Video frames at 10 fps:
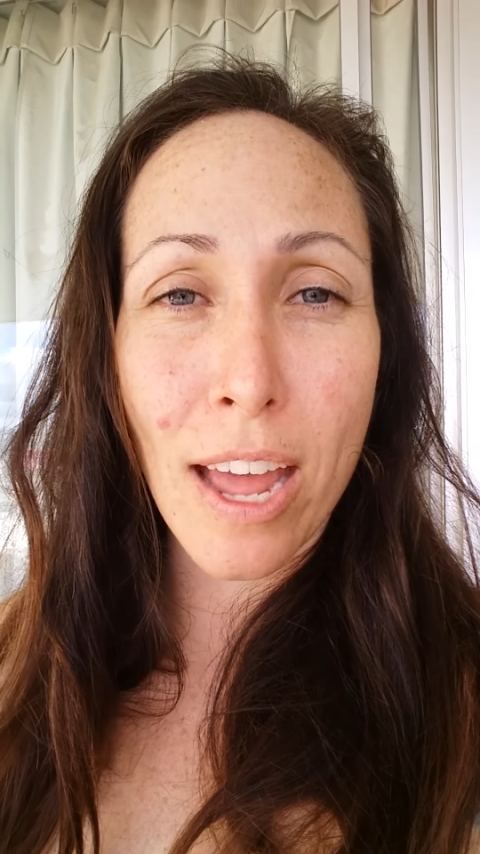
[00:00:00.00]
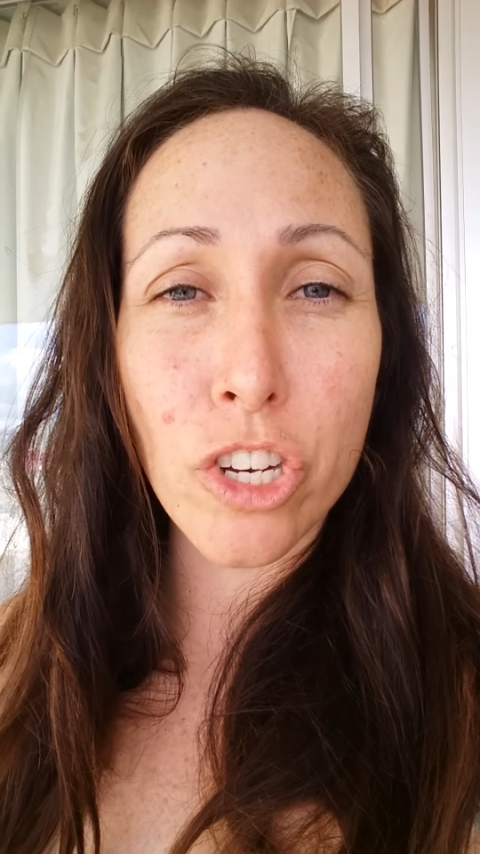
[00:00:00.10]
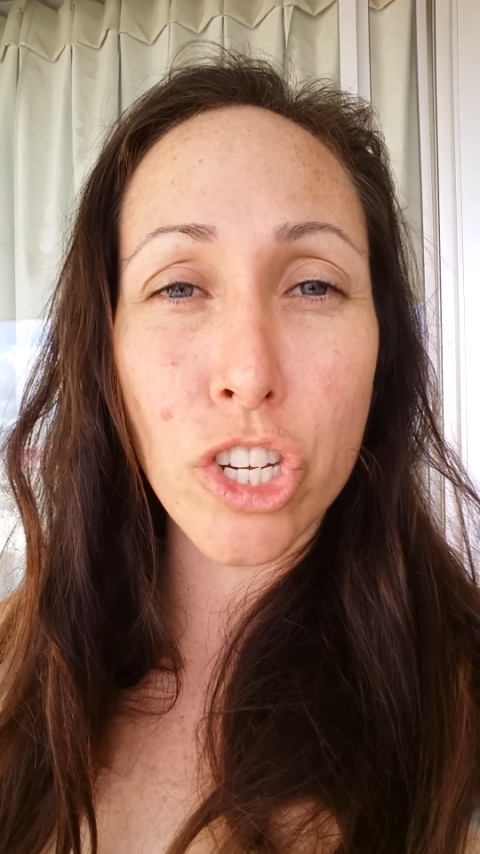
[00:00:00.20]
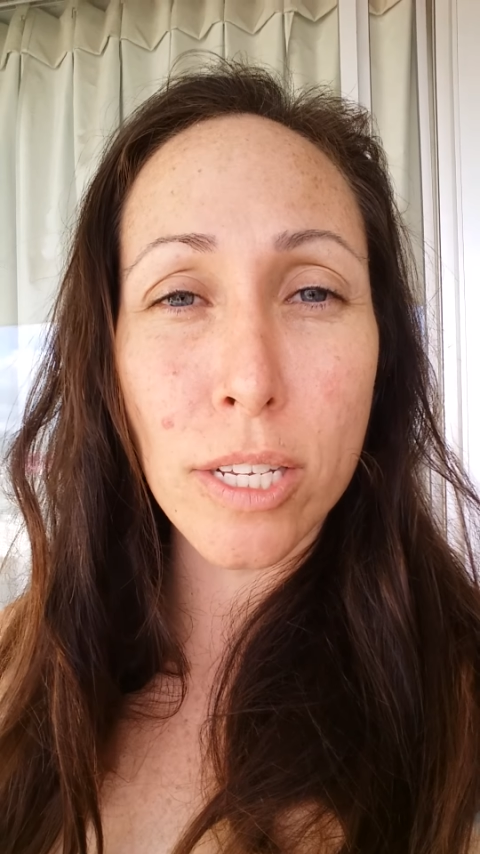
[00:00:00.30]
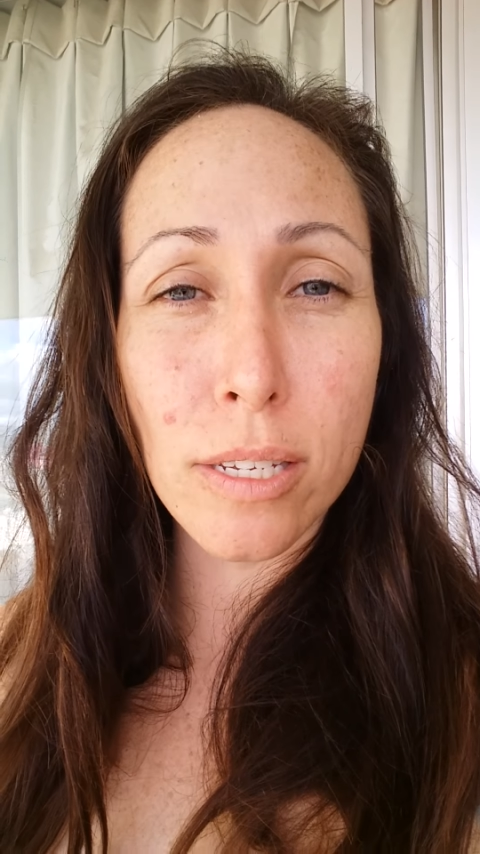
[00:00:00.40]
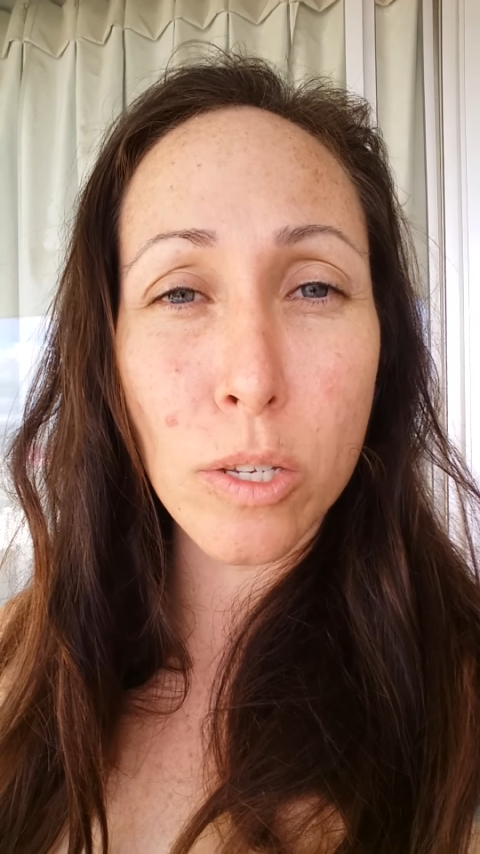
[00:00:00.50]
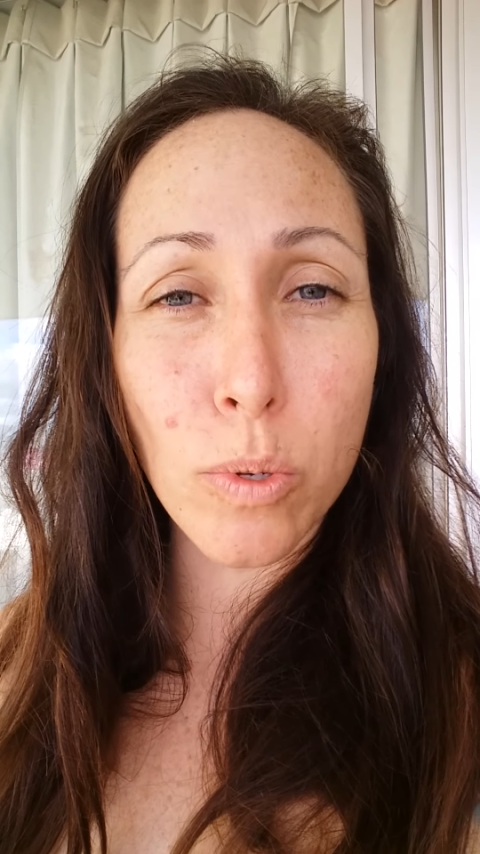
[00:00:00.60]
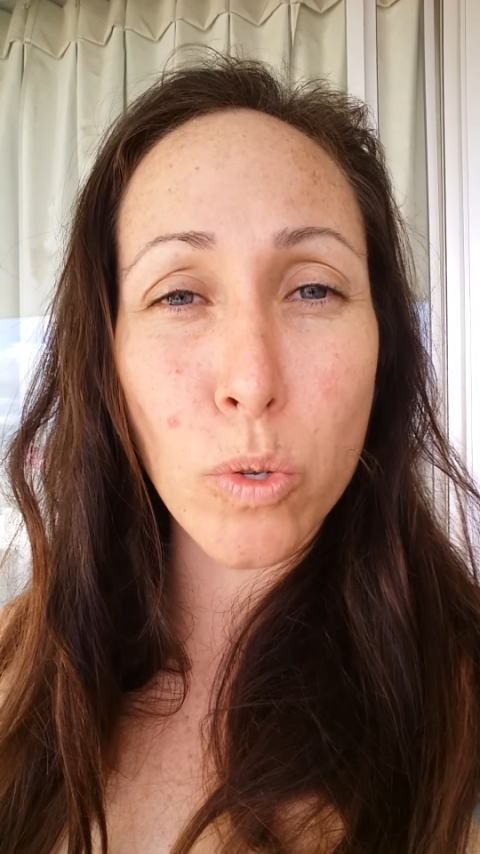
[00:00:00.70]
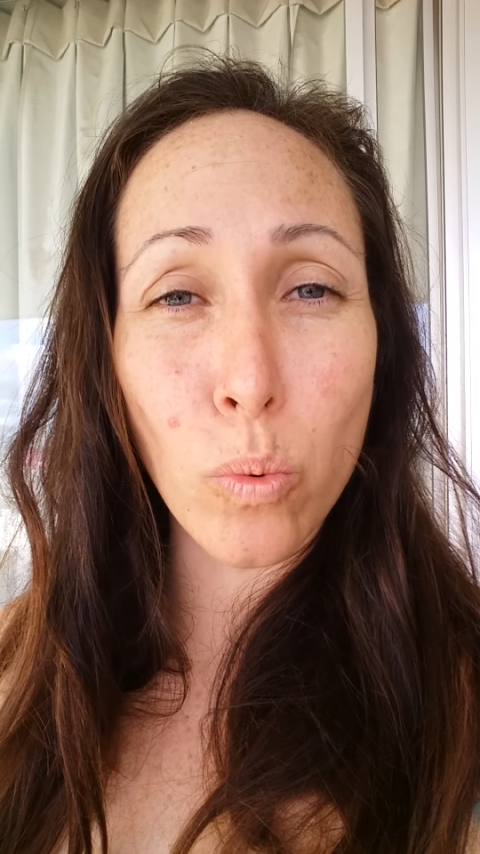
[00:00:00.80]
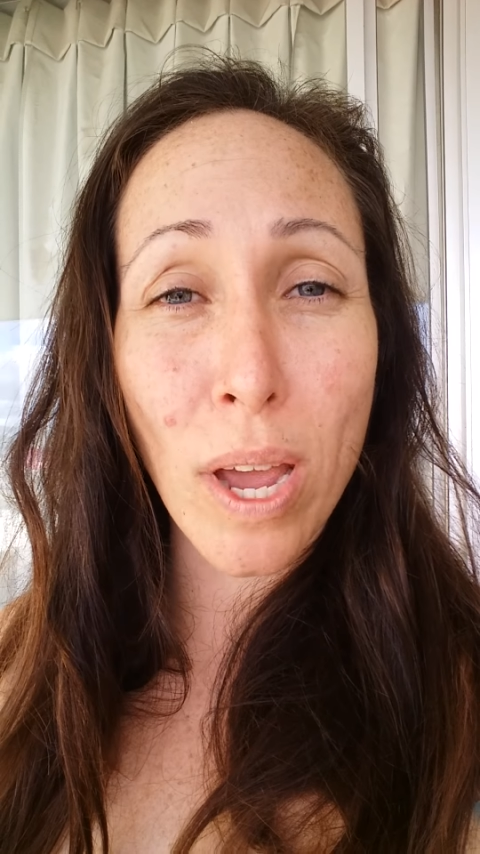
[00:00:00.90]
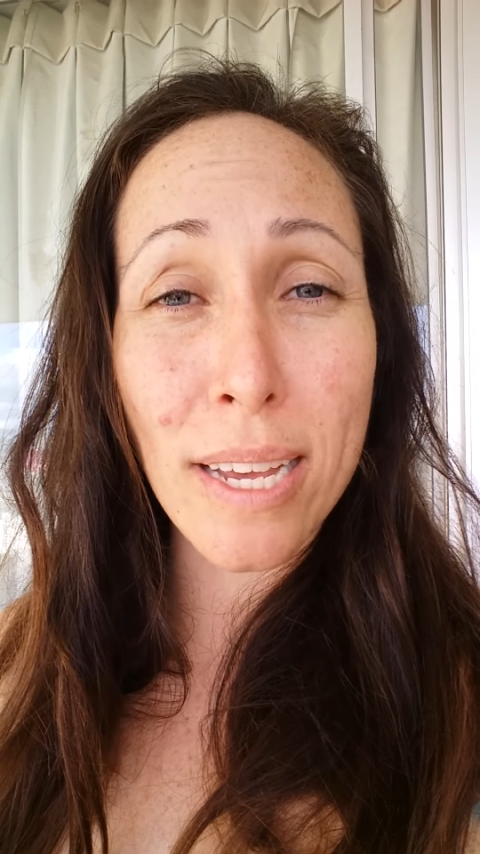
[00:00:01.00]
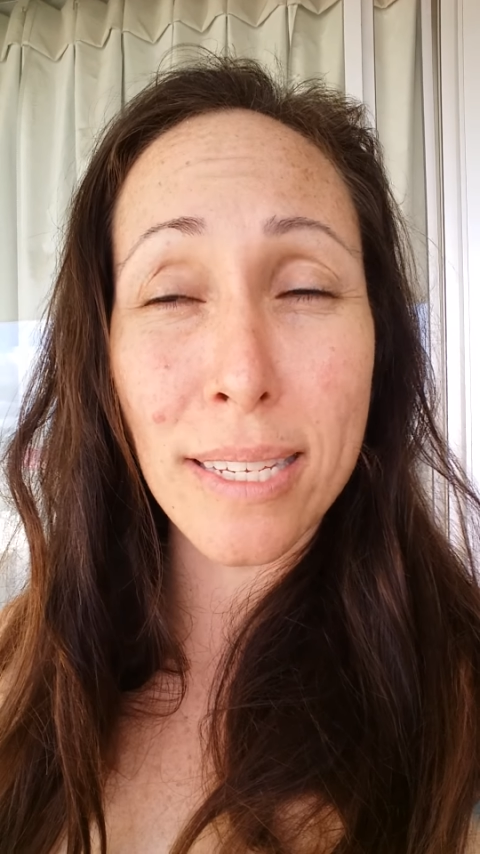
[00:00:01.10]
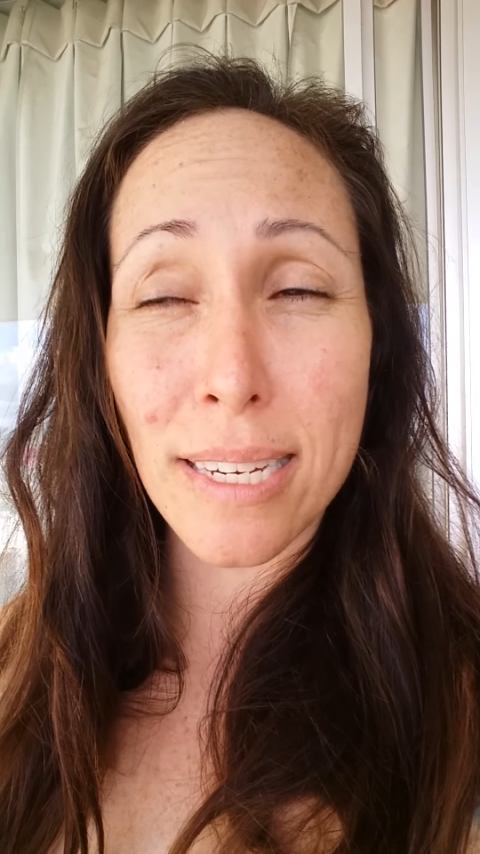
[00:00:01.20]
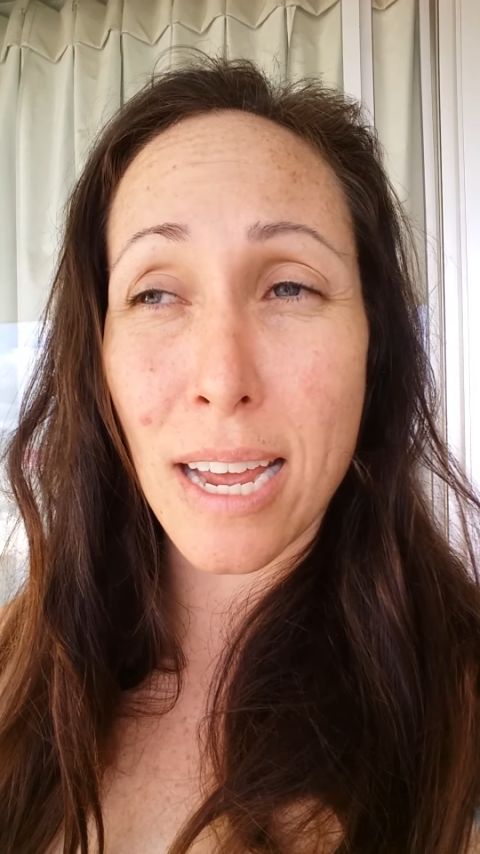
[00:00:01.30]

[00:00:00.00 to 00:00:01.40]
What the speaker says: that Jesus was raised